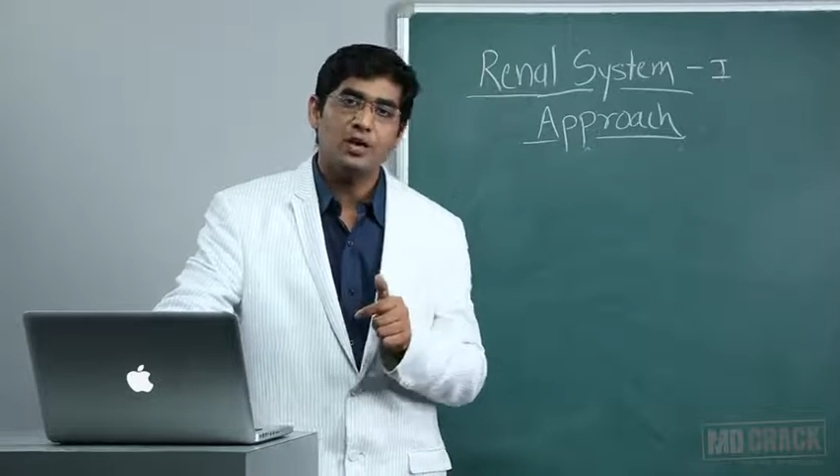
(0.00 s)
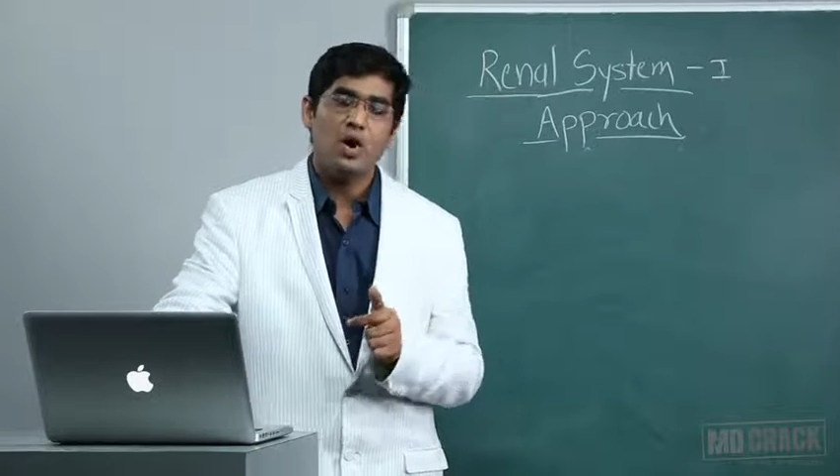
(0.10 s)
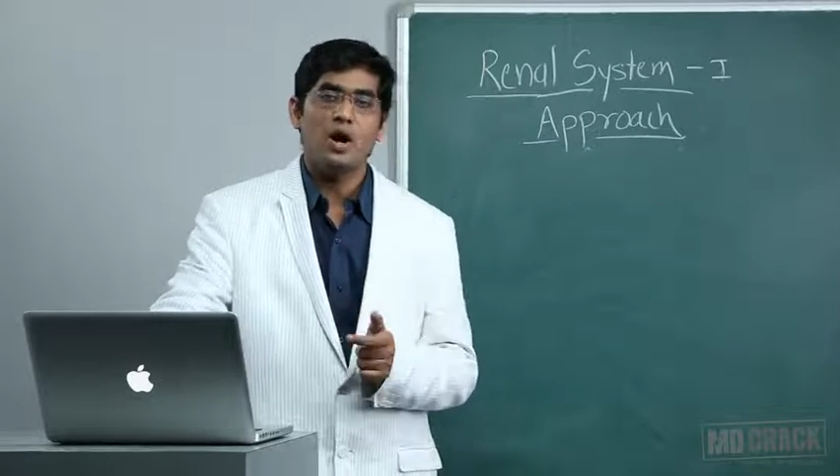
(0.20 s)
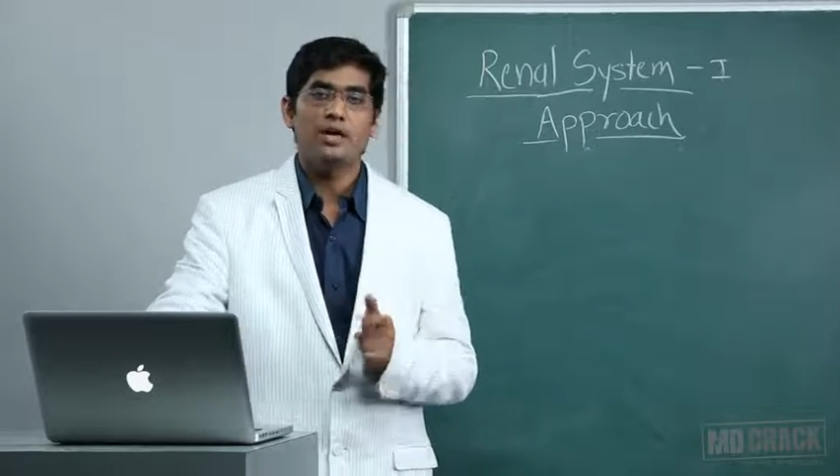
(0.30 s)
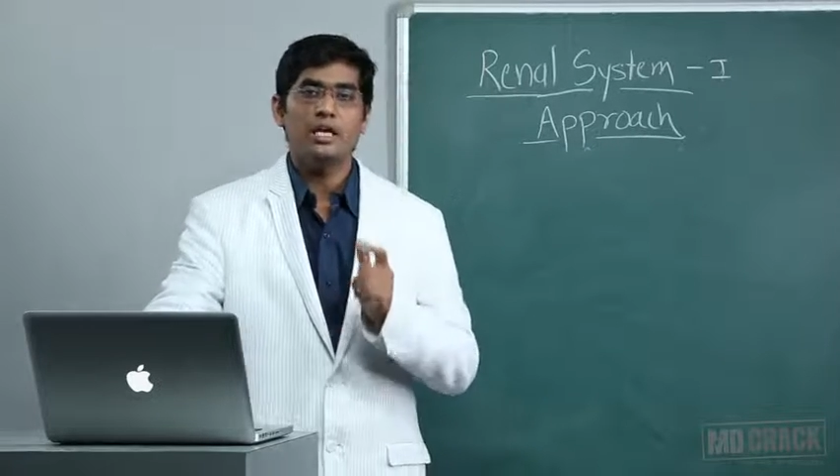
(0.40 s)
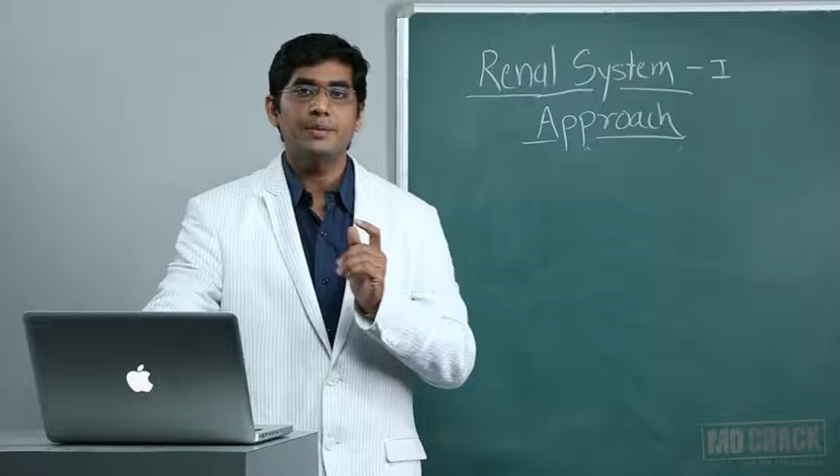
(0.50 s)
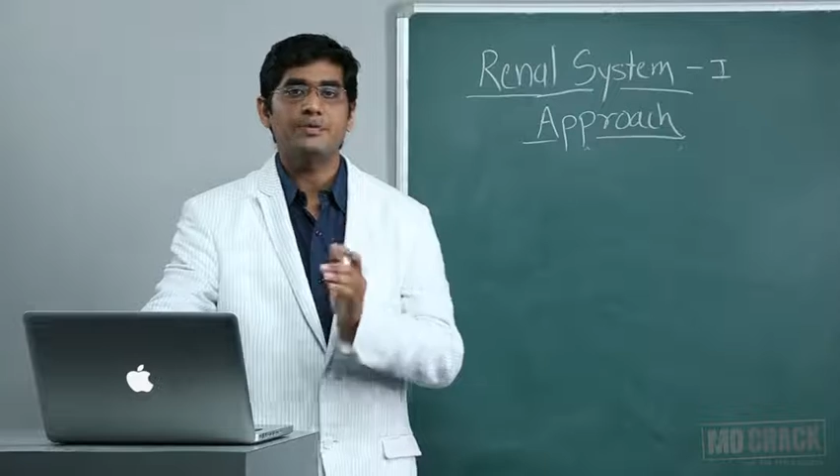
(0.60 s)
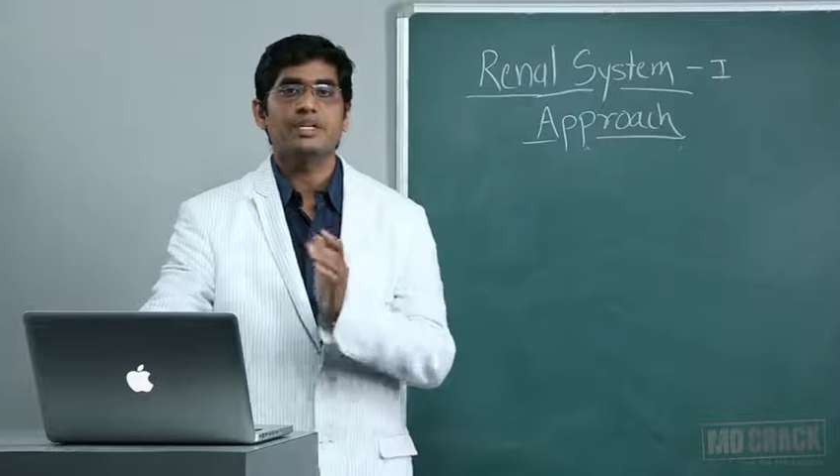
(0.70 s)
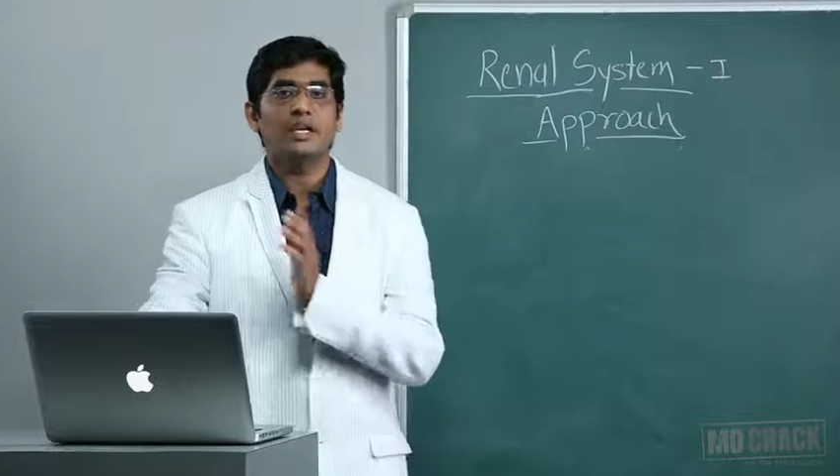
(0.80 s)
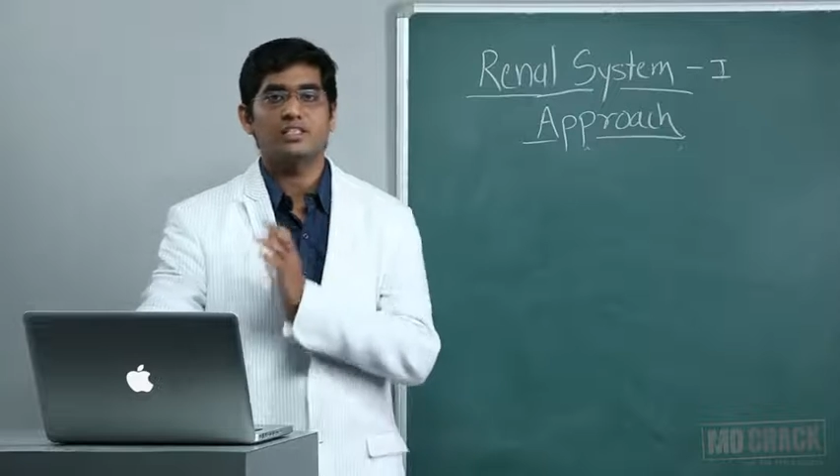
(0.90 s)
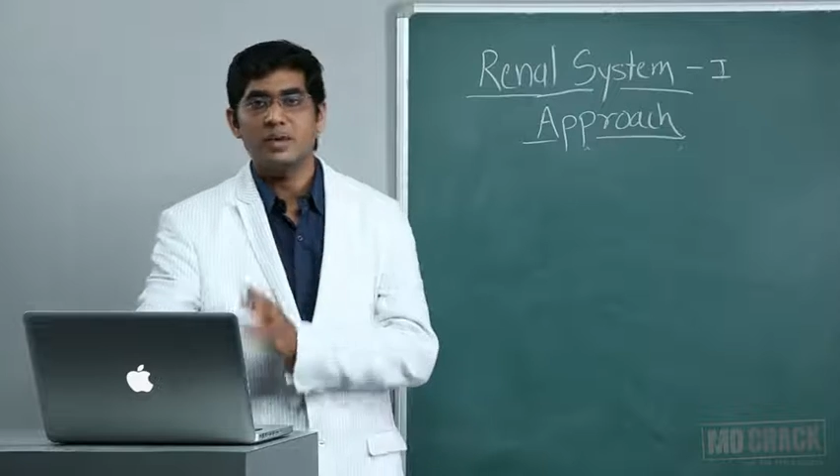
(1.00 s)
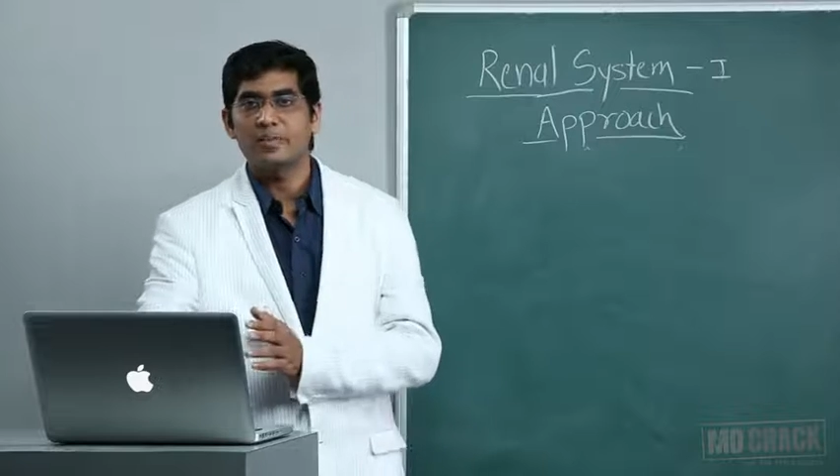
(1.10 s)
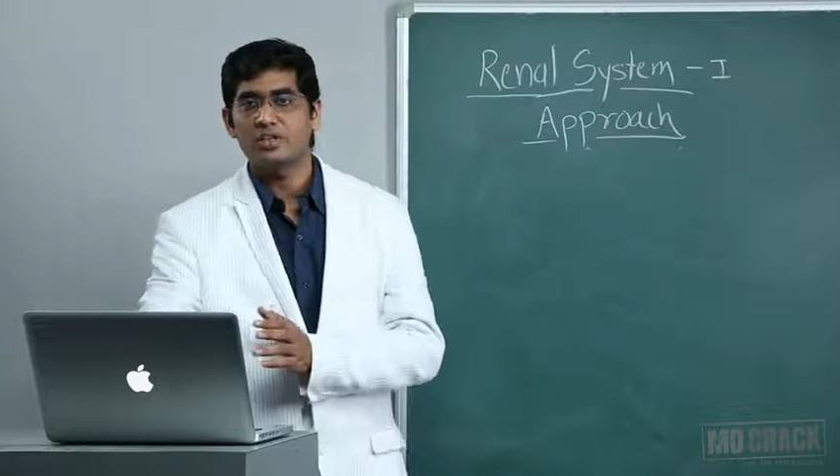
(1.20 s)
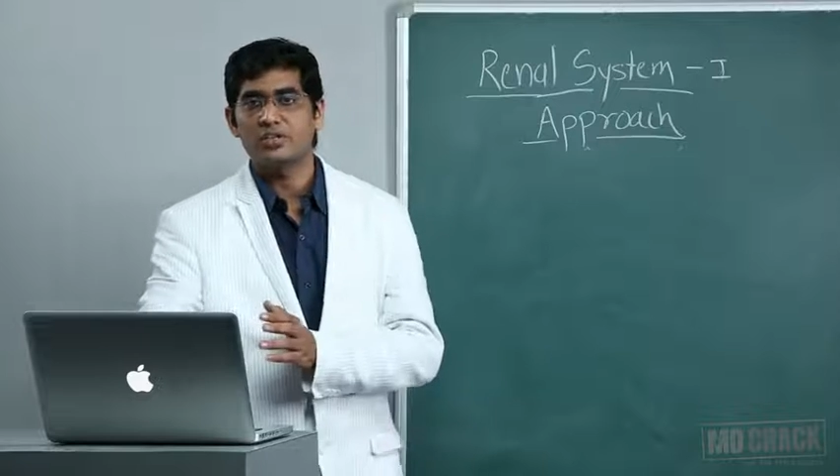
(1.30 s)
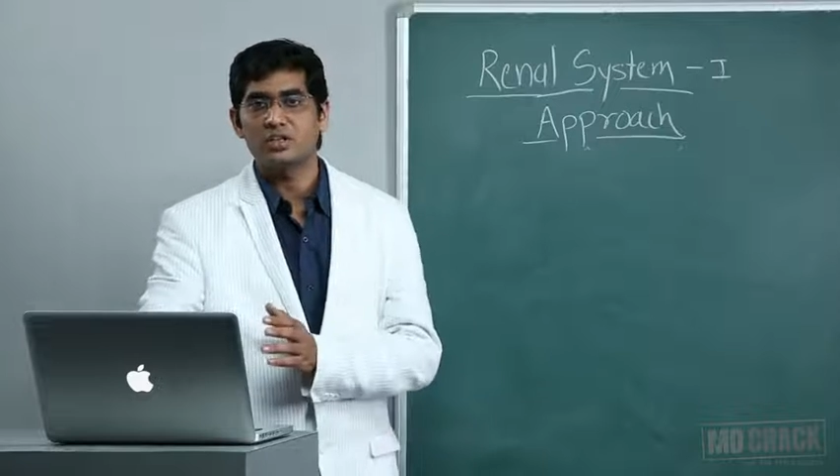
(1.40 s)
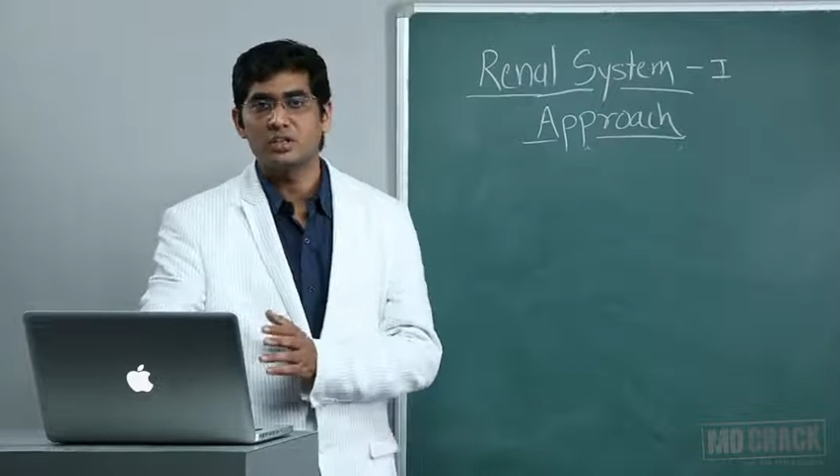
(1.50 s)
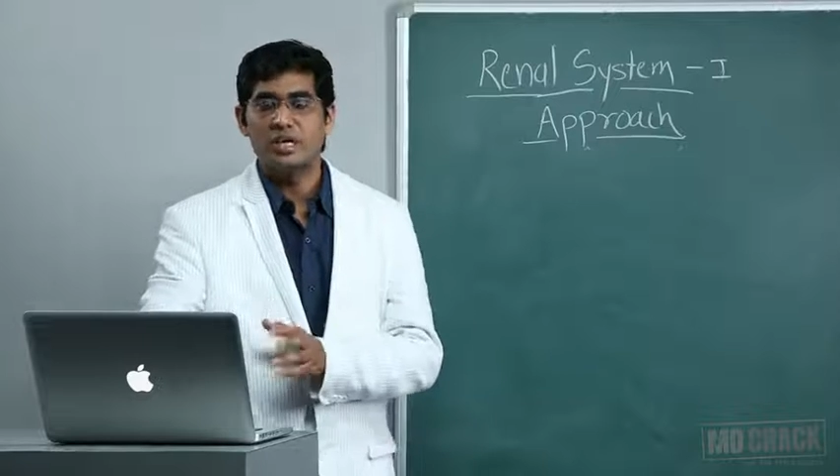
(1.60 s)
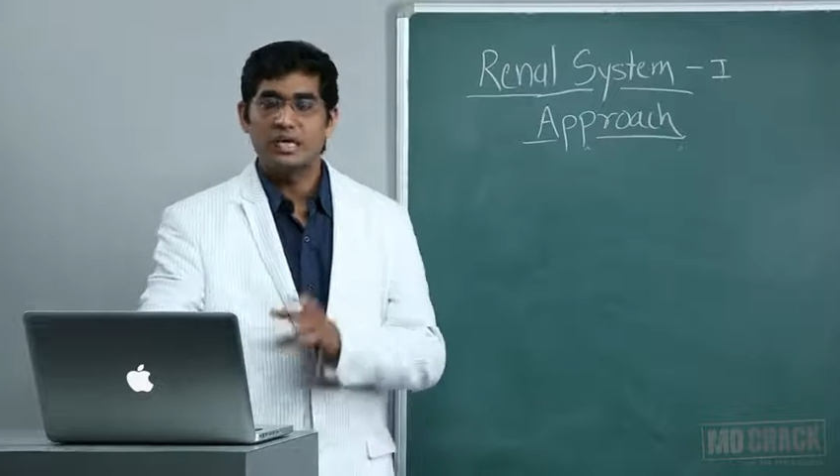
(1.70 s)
on deep stick examination.